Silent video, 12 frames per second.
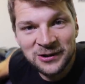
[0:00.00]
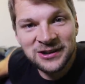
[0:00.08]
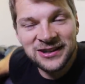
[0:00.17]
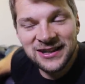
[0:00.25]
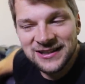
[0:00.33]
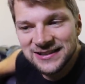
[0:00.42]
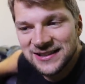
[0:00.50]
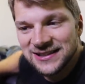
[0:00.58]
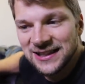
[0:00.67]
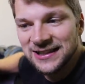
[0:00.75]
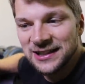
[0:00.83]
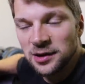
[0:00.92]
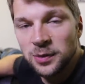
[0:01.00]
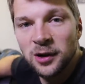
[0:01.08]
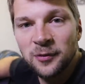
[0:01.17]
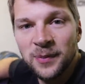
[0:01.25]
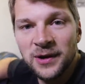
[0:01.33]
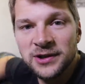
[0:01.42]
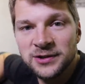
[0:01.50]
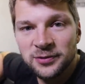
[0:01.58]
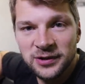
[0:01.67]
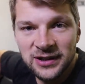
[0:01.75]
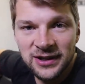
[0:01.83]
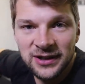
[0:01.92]
one of the things they said in the blog post
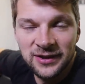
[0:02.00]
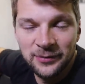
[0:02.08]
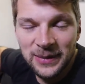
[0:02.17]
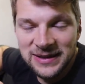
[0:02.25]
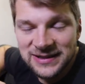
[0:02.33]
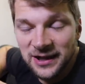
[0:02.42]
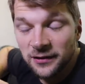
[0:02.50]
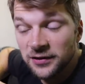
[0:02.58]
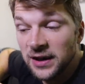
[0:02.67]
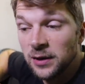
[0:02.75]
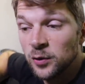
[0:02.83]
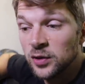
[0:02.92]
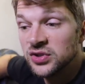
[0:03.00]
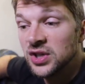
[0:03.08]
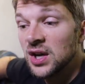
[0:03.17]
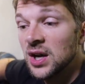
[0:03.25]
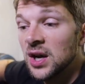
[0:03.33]
with the men's health thing was,